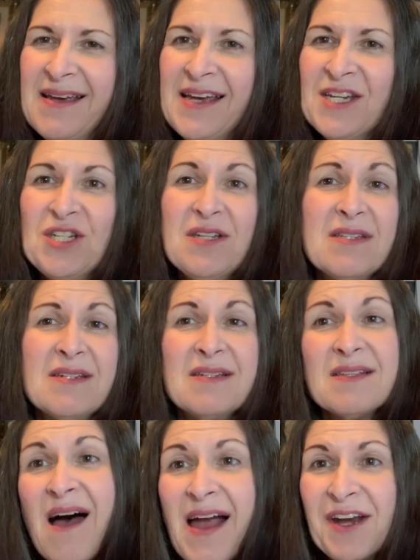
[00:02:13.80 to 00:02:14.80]
She's a
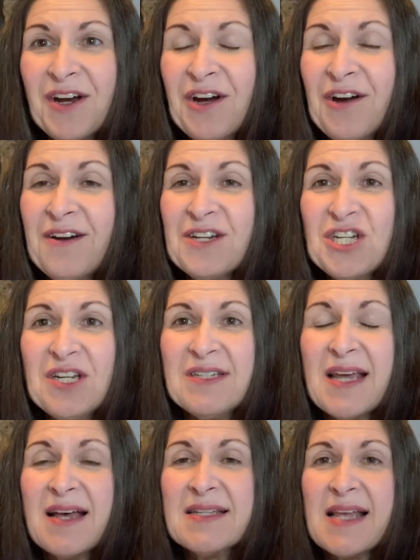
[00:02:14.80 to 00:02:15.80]
designer. She
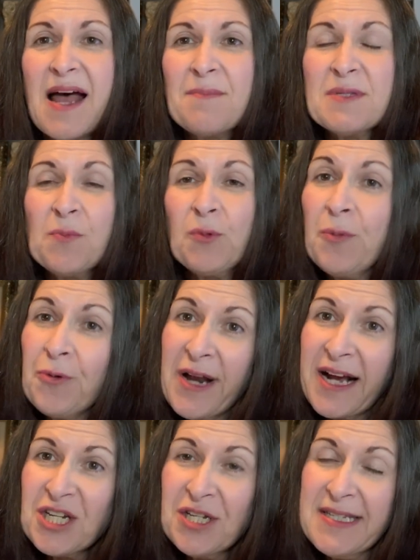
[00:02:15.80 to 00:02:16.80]
does um, some
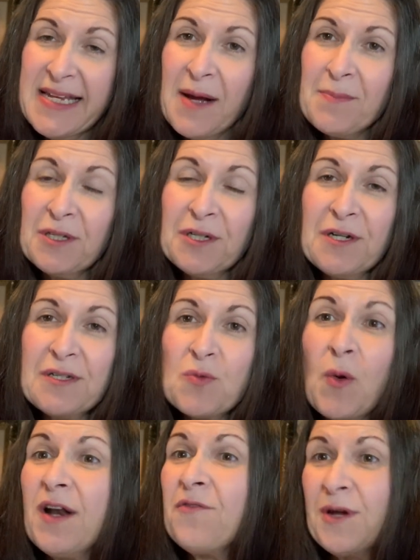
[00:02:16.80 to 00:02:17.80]
reproduction samplers,
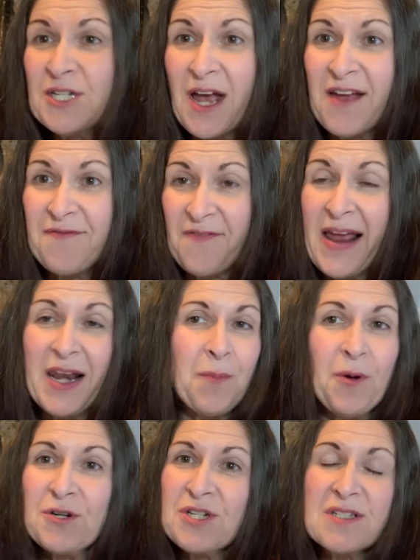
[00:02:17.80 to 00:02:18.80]
one of which I finally
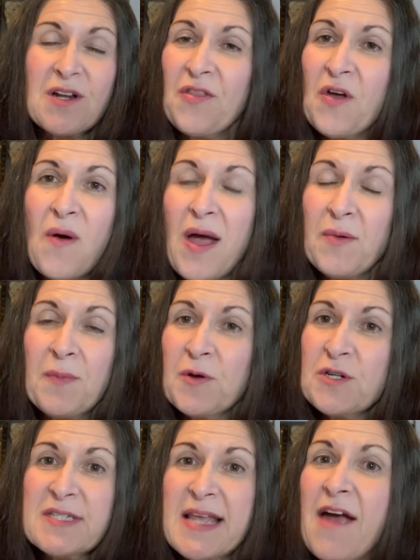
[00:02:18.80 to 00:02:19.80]
purchased, although I would
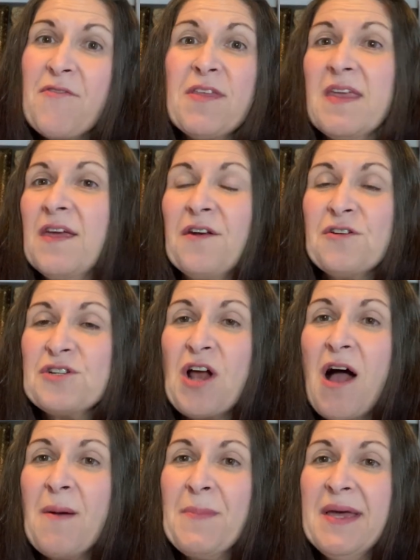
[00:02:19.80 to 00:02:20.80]
purchase everything in her
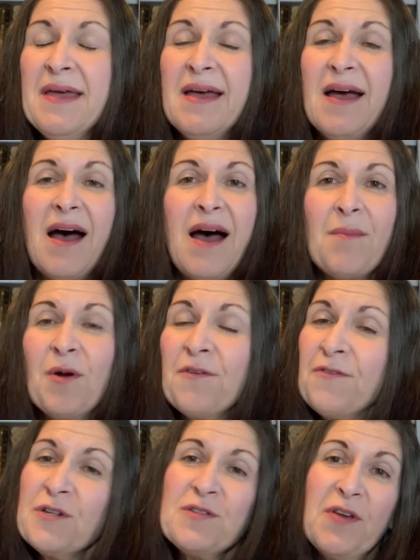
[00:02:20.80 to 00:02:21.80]
shop. Um, her
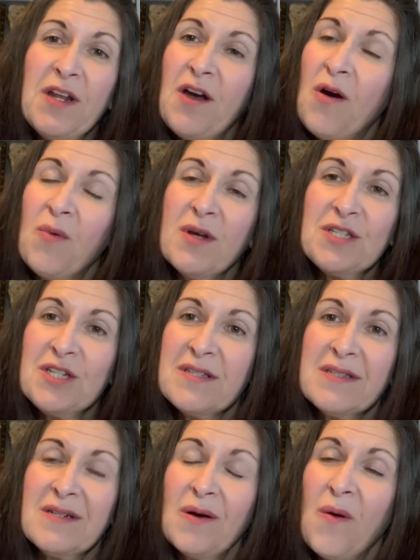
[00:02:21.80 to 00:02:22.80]
first video was
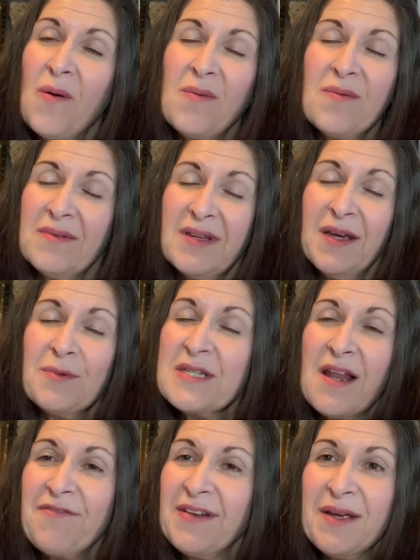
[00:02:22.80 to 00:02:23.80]
just, it was
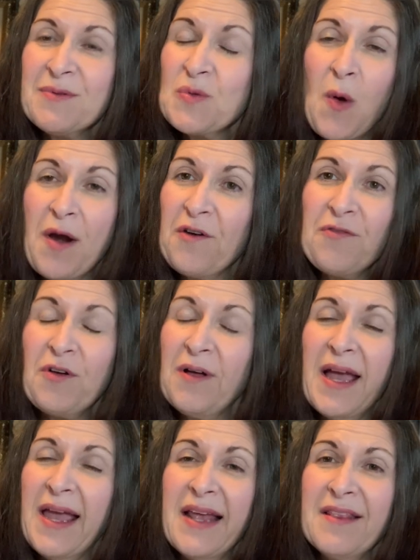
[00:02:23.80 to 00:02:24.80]
lovely. It was wonderful.
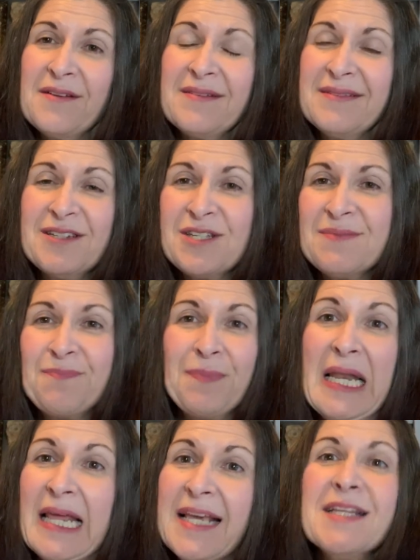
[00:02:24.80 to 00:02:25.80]
It, just
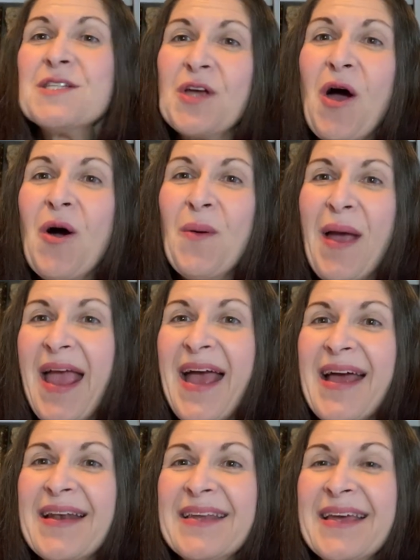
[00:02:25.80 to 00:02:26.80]
please go
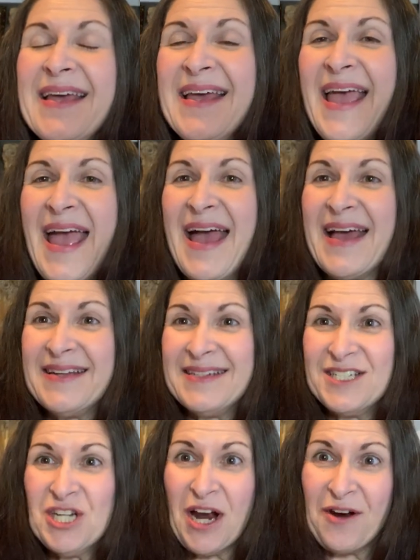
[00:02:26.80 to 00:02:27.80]
and, and
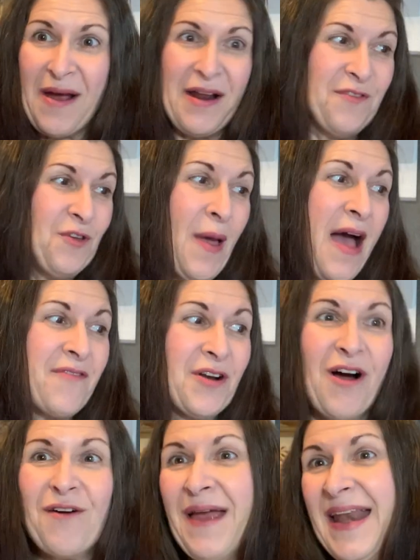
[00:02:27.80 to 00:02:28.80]
check her out if you haven't
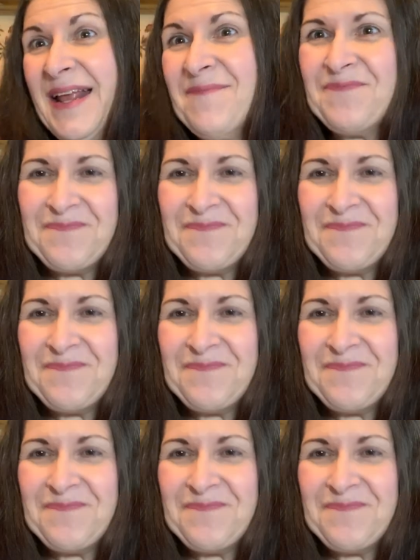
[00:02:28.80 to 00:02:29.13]
already.